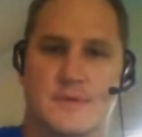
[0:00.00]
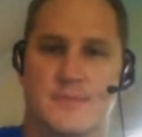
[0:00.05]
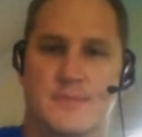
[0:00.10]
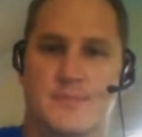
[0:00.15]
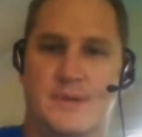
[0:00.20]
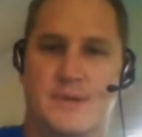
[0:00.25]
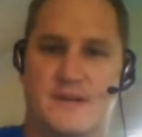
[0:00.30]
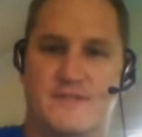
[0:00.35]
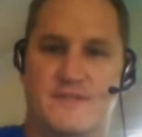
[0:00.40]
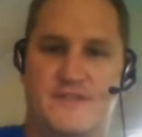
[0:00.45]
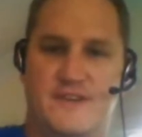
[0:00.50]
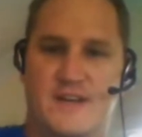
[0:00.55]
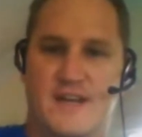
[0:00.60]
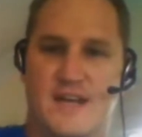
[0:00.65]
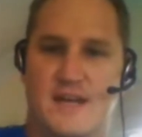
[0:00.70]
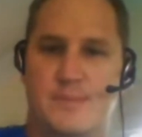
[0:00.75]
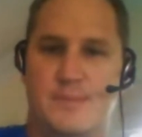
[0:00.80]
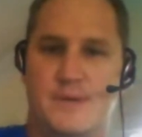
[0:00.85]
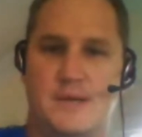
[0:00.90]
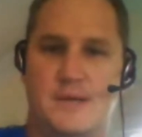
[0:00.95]
big
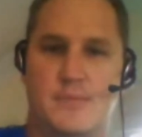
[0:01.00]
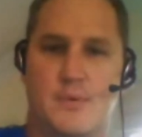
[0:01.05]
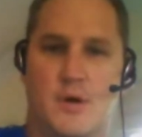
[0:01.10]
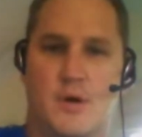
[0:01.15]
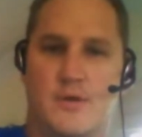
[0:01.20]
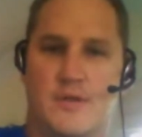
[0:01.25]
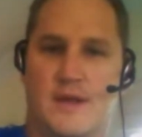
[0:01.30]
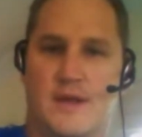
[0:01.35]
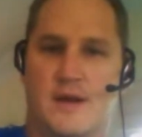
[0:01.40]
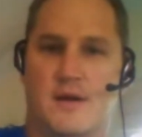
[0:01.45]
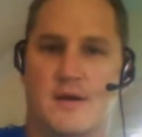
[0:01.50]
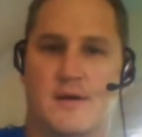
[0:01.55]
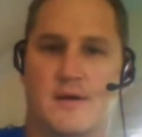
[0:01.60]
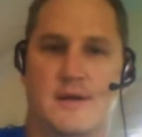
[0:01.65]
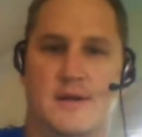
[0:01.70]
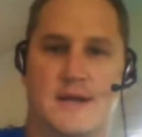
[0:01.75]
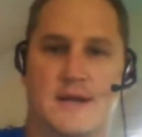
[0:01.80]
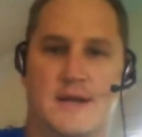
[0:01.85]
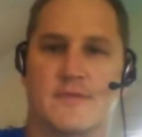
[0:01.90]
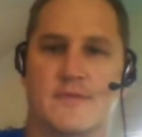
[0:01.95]
VAP bar there
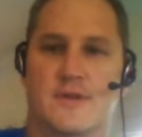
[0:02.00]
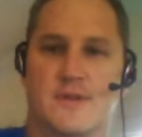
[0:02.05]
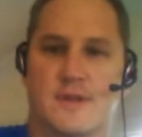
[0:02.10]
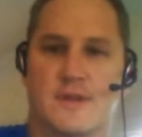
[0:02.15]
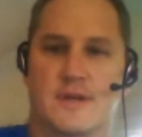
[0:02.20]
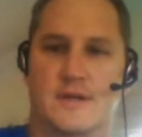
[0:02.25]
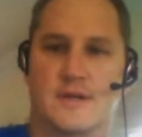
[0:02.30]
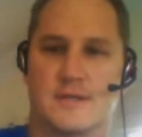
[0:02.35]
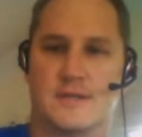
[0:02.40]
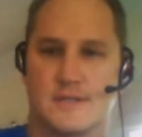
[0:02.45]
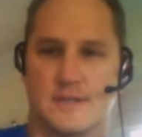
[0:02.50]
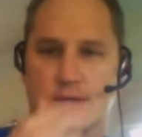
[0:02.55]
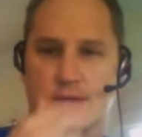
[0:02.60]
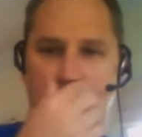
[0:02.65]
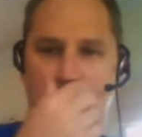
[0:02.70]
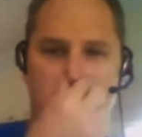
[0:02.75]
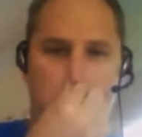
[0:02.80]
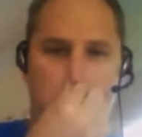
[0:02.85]
and everything. So